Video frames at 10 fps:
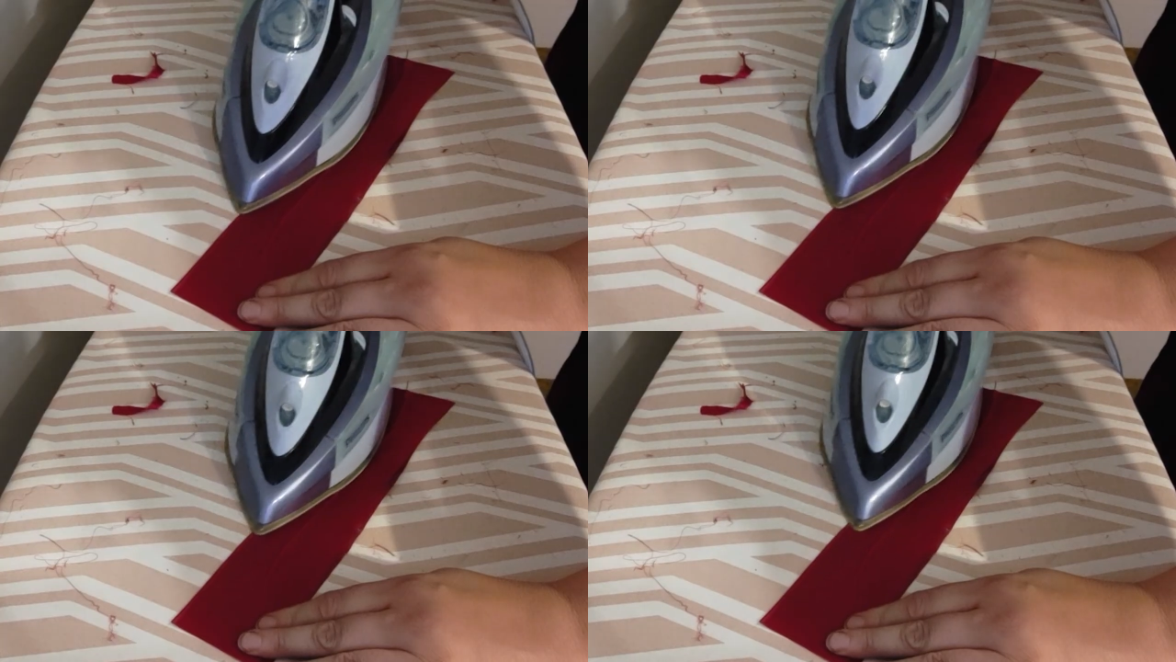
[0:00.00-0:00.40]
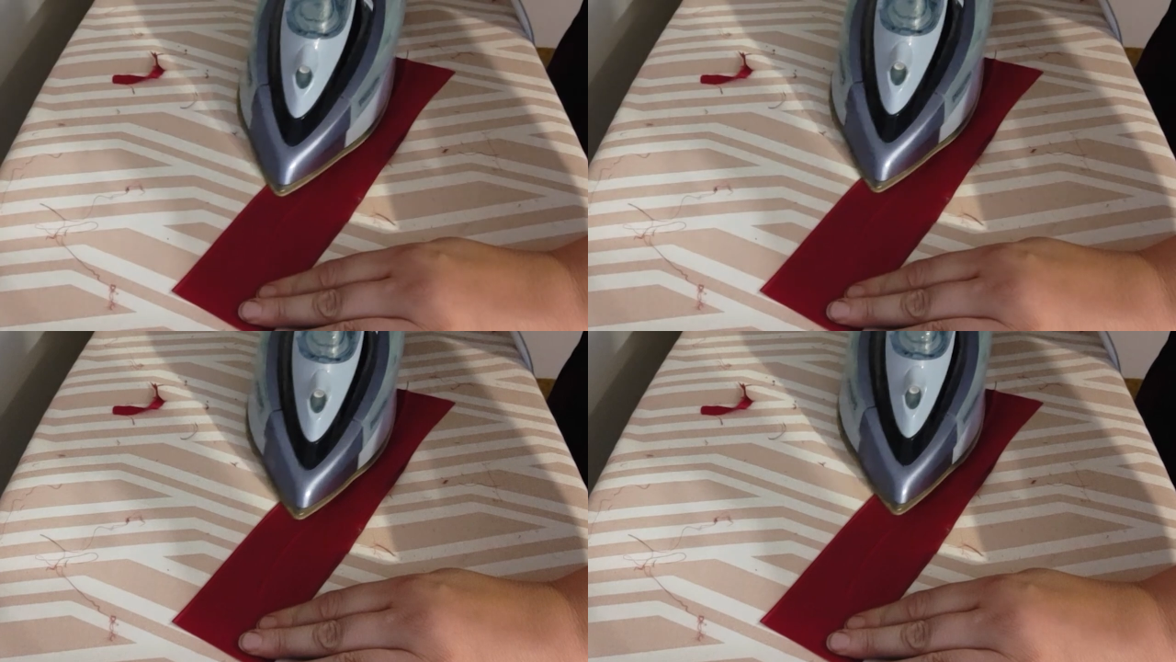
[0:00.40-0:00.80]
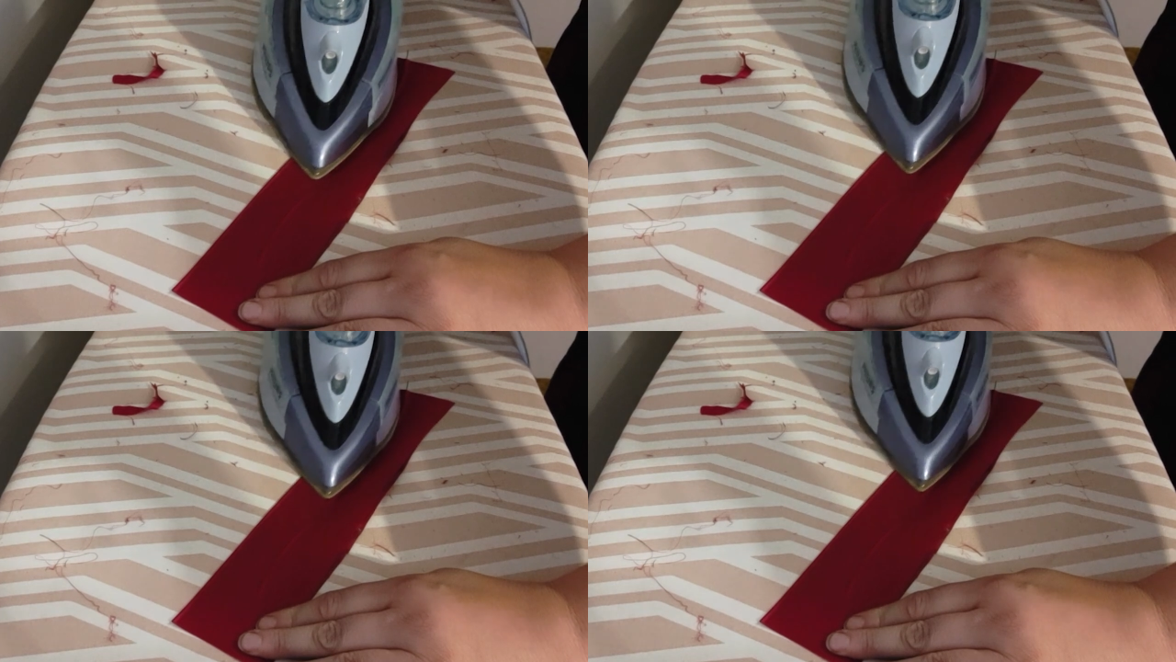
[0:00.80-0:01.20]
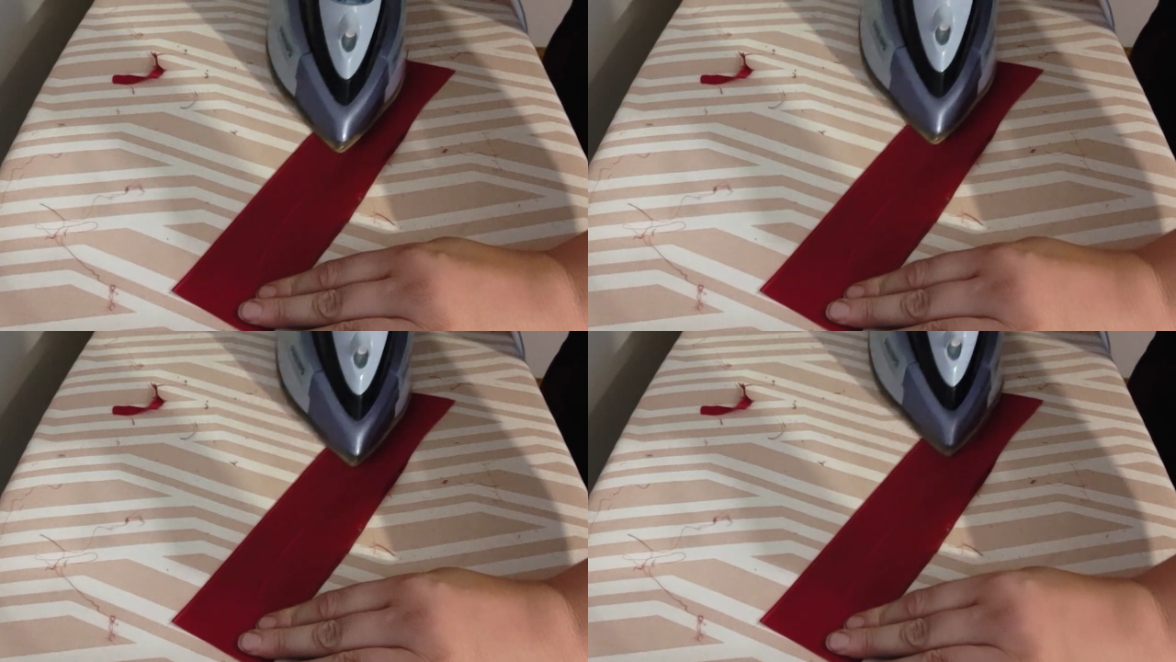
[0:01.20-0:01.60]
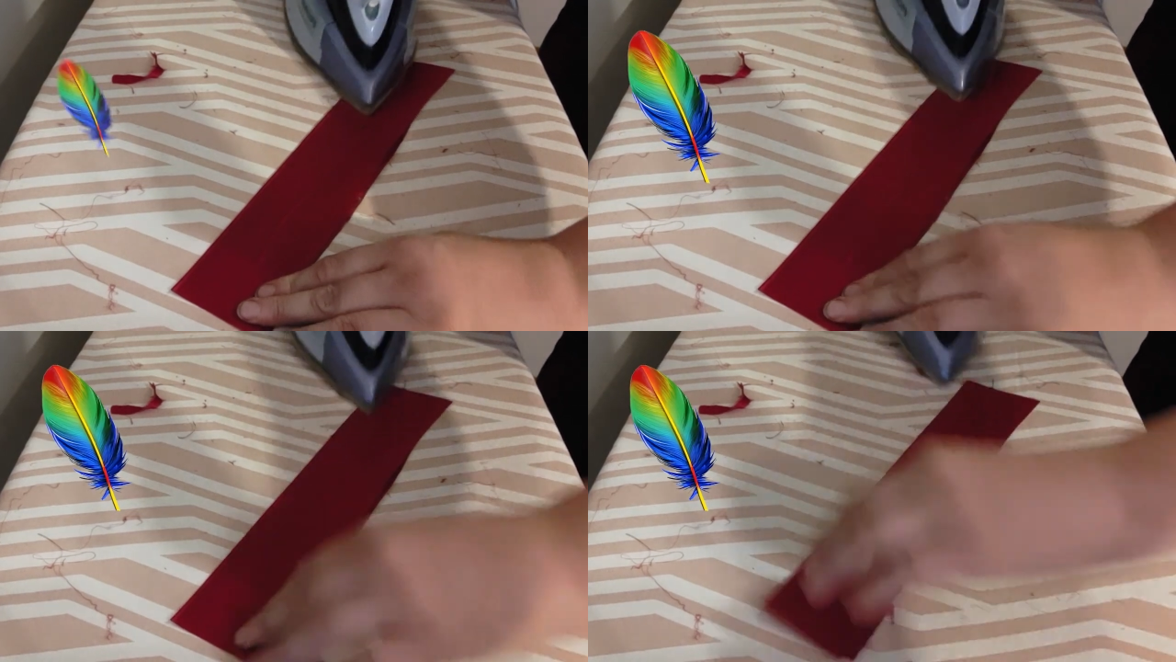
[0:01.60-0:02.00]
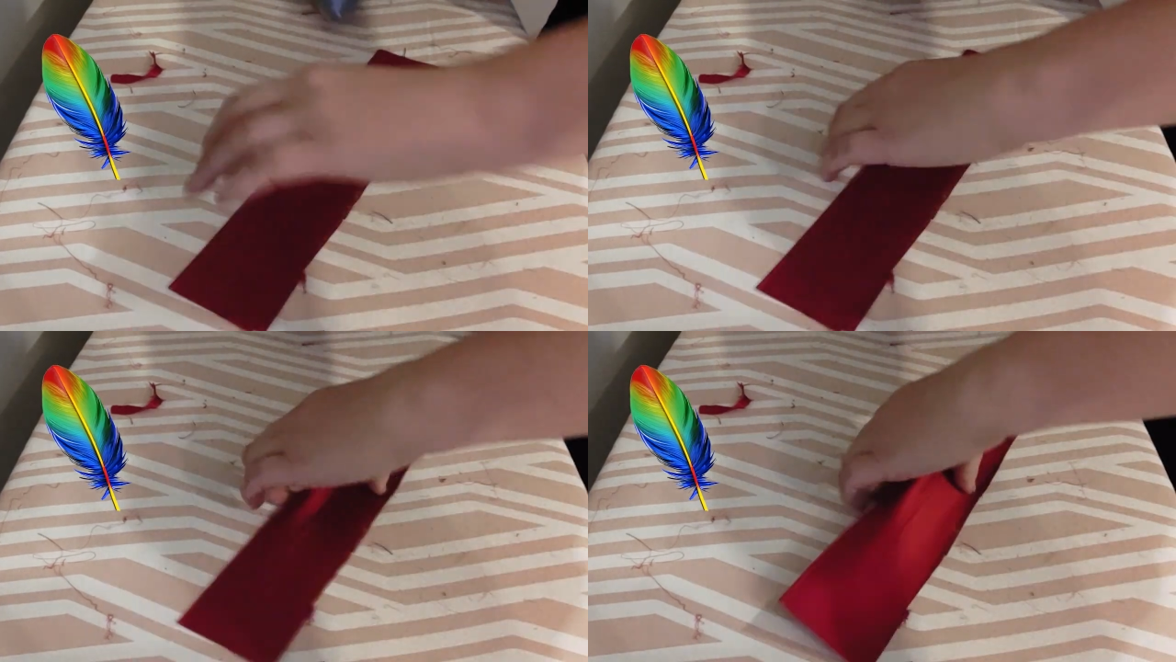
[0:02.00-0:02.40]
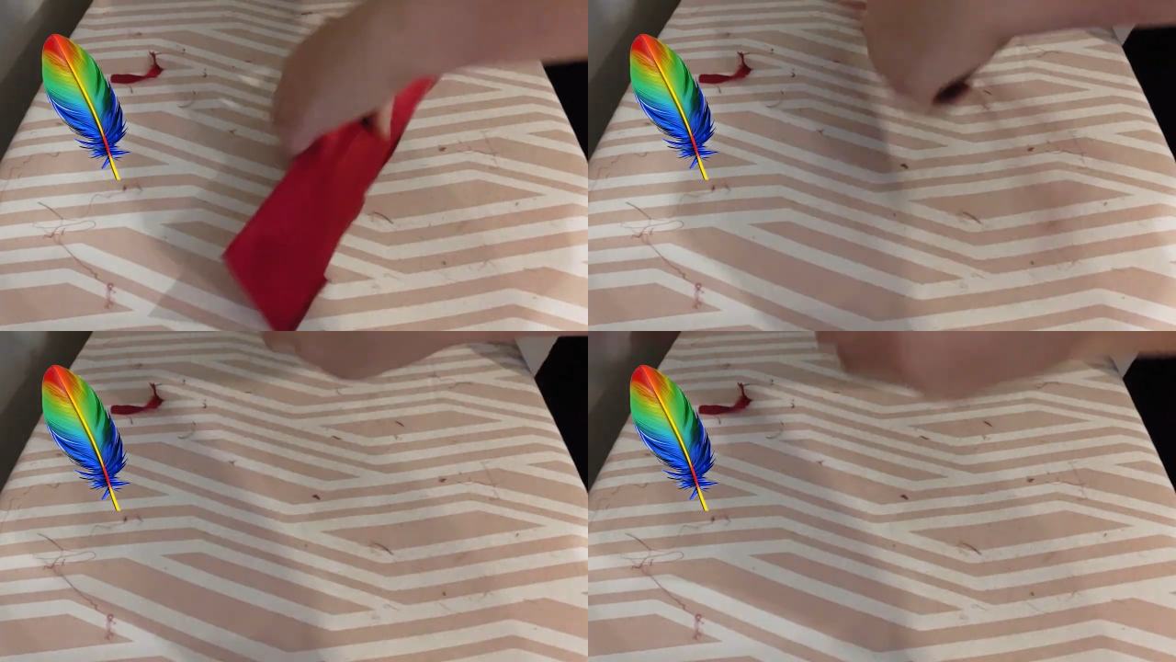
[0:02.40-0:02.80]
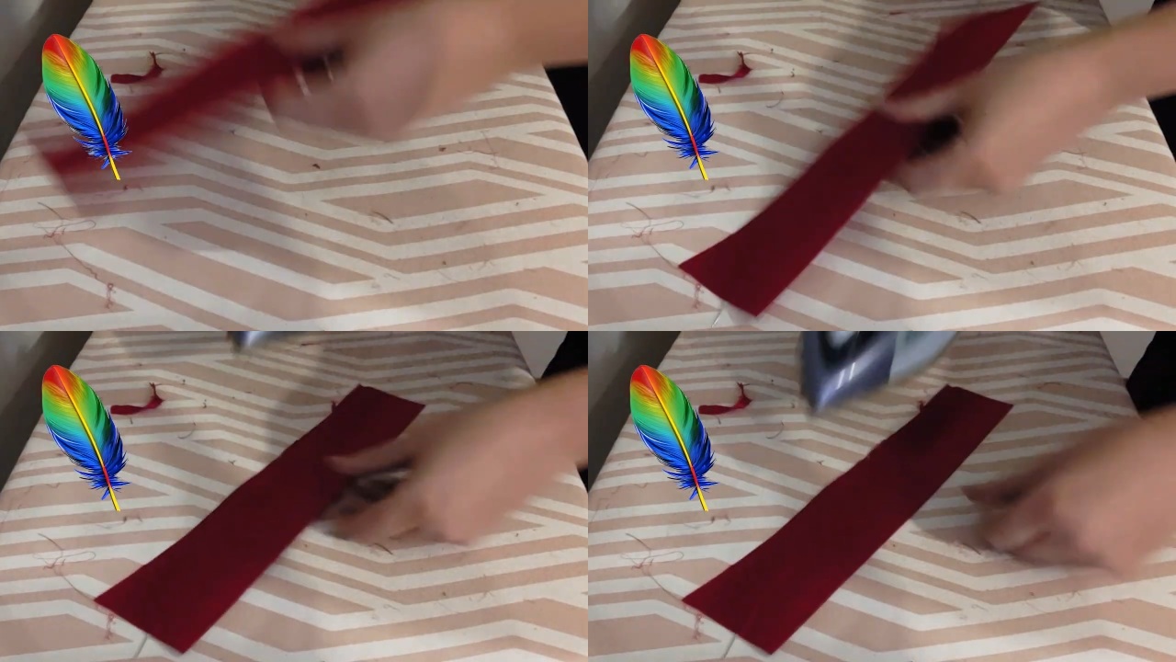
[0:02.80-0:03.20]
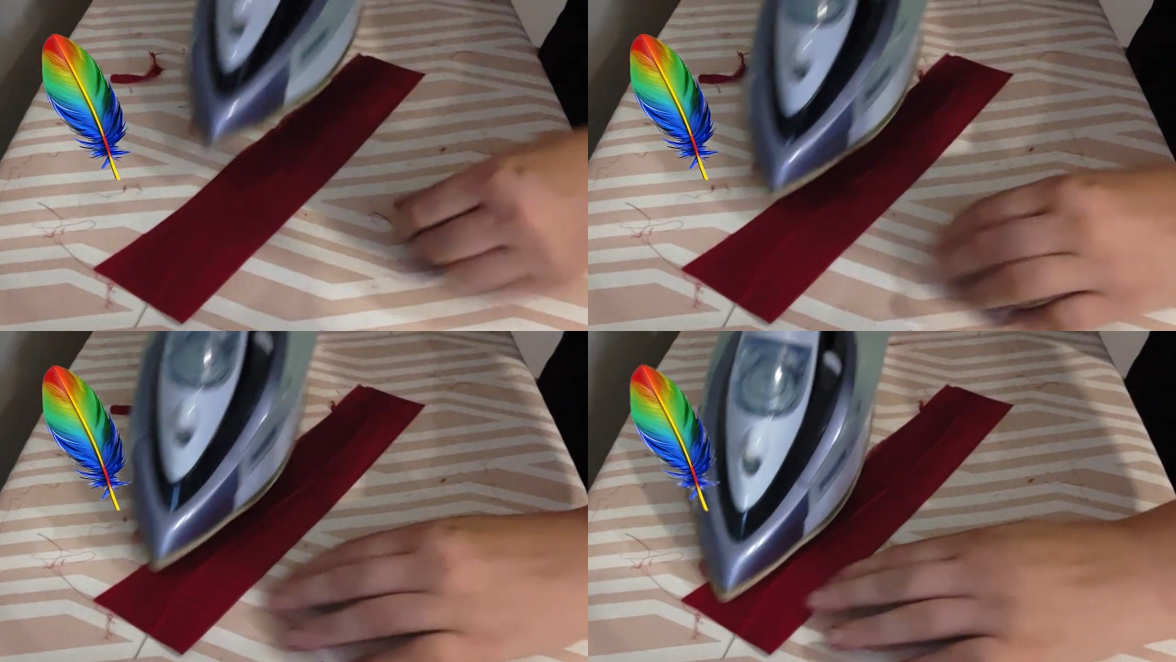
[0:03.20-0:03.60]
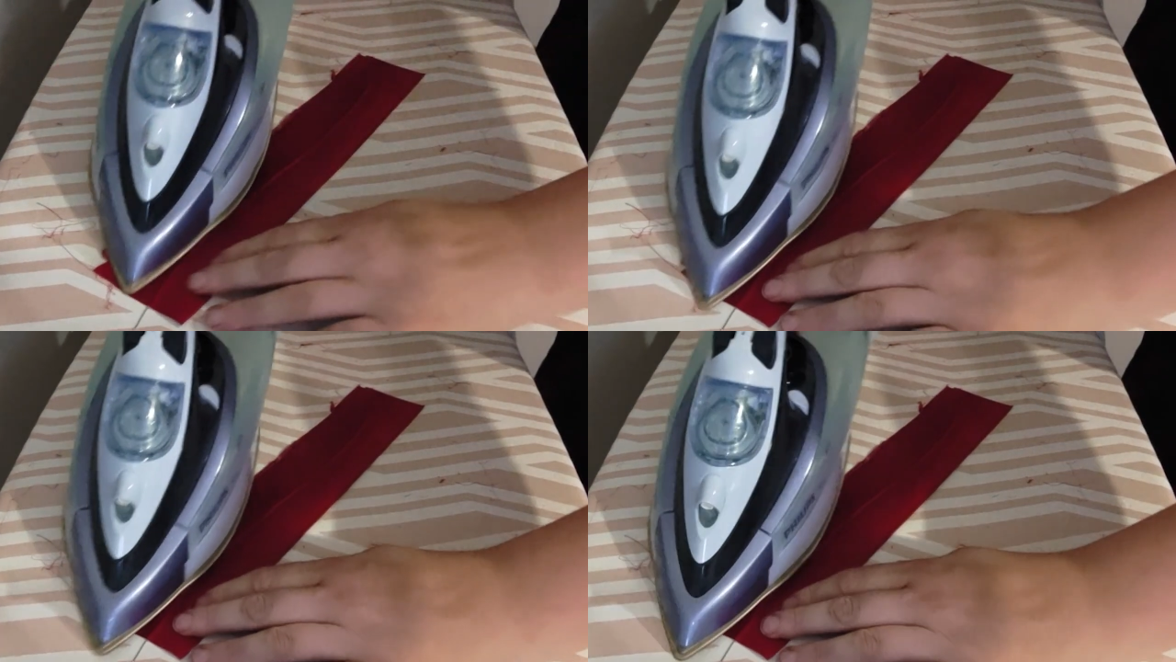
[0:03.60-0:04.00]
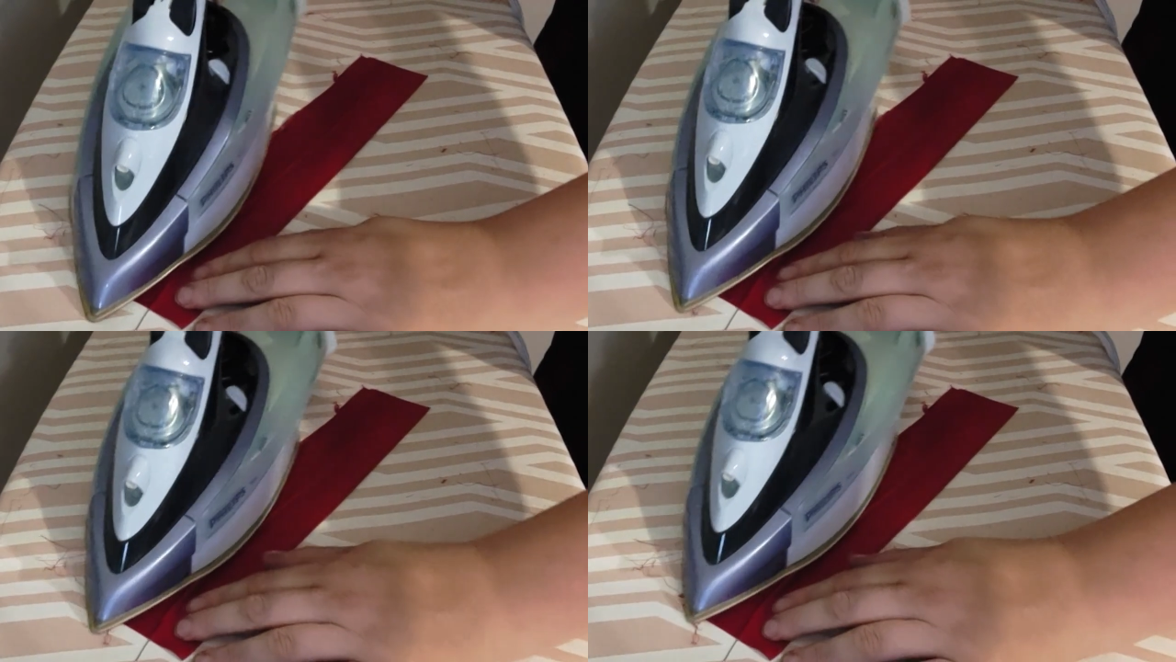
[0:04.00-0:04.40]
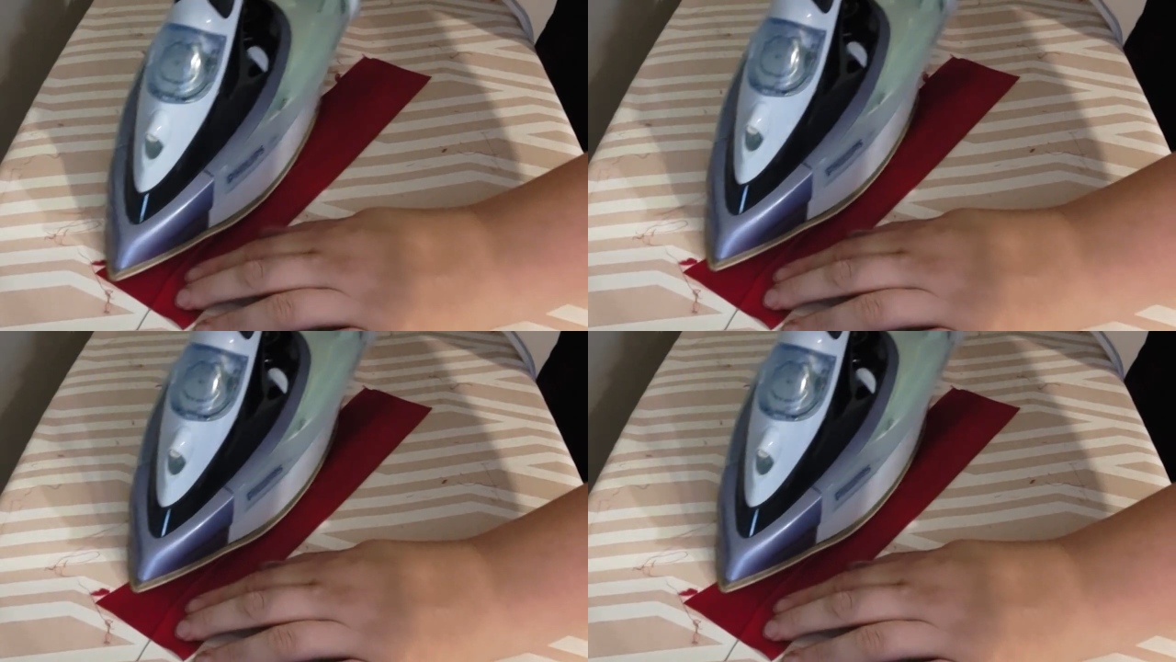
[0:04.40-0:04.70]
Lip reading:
[unreadable: no face in view]